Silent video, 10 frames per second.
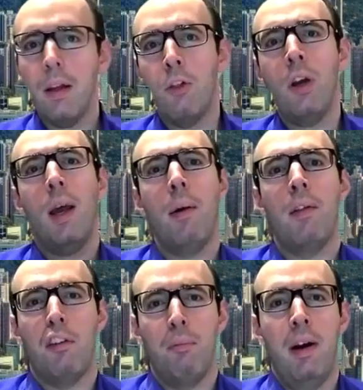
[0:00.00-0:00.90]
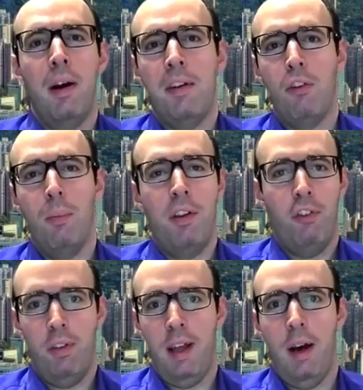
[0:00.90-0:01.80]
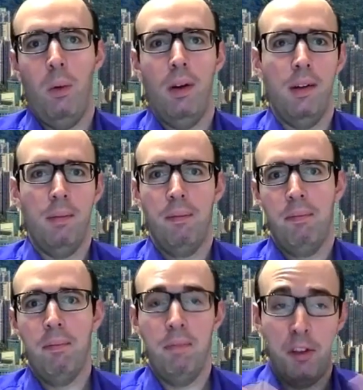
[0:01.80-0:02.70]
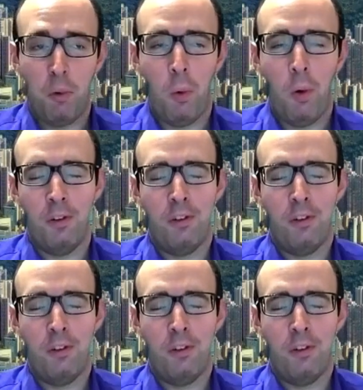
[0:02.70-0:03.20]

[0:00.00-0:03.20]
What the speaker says: talking about experiments, you mentioned now this word.